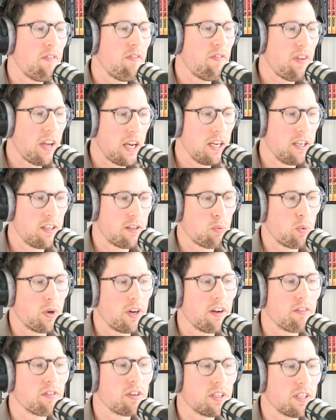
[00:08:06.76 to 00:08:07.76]
faint
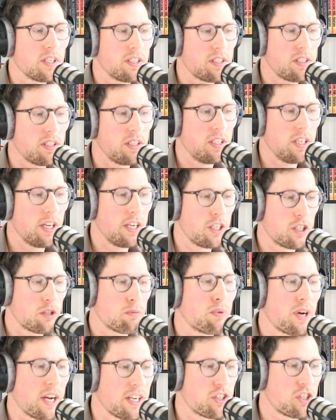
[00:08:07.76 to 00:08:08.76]
whenever they see a
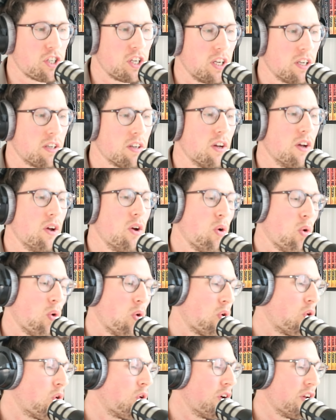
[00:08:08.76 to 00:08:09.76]
spreadsheet
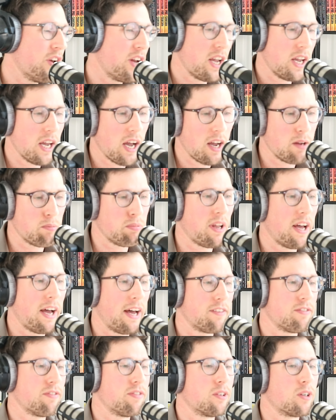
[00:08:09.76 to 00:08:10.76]
or an AI
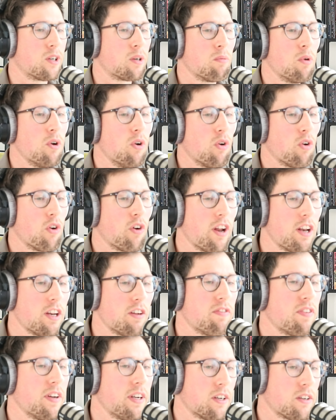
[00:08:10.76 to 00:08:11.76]
platform or
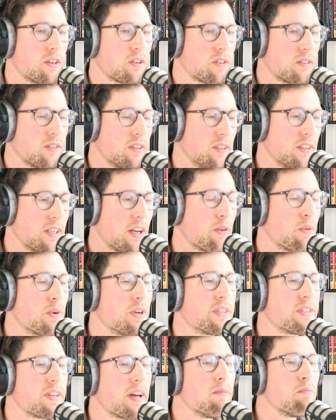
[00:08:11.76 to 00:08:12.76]
anything that
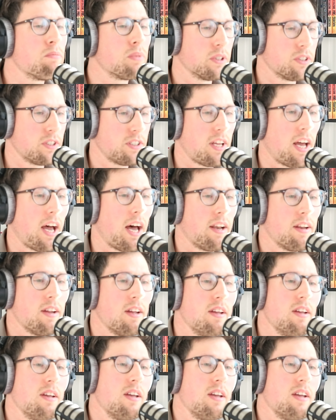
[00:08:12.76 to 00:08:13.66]
resembles that.